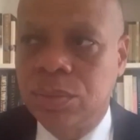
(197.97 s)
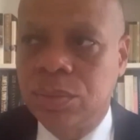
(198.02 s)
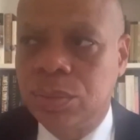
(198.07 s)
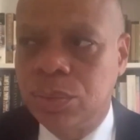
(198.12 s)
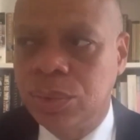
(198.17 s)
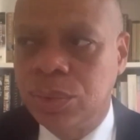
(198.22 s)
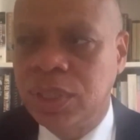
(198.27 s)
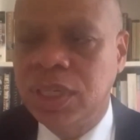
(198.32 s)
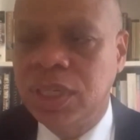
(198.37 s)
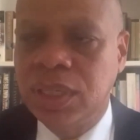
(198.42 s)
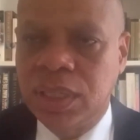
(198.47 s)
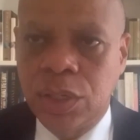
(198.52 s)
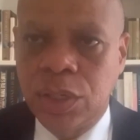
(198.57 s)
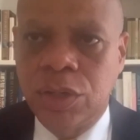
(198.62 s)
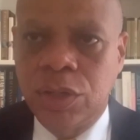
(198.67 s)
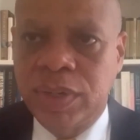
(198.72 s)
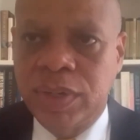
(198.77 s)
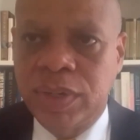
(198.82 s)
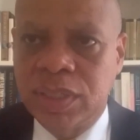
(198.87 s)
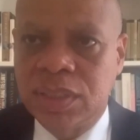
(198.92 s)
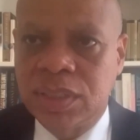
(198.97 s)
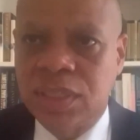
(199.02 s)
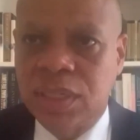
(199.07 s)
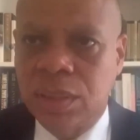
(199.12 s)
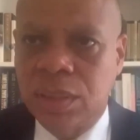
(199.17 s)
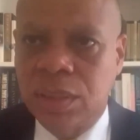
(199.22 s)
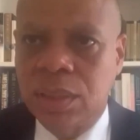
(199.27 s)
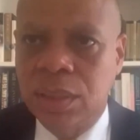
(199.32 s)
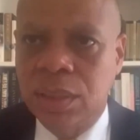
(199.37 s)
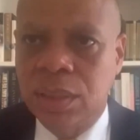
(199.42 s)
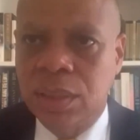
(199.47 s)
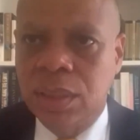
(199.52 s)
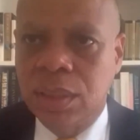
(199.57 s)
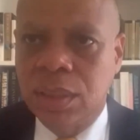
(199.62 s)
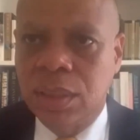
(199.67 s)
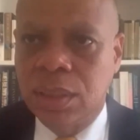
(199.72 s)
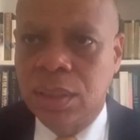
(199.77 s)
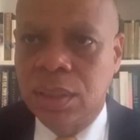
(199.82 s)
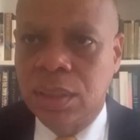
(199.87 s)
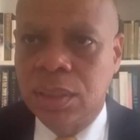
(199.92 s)
really a great deal
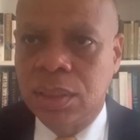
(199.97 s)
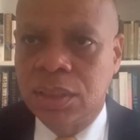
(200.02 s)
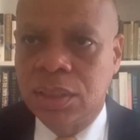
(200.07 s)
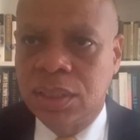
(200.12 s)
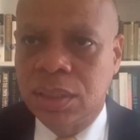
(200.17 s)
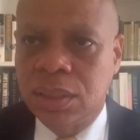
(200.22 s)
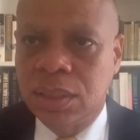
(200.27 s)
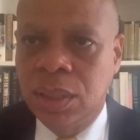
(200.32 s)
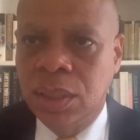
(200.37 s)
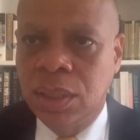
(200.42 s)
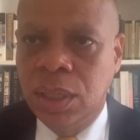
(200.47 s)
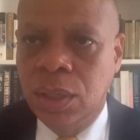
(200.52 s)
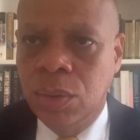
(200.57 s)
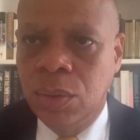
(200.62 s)
as to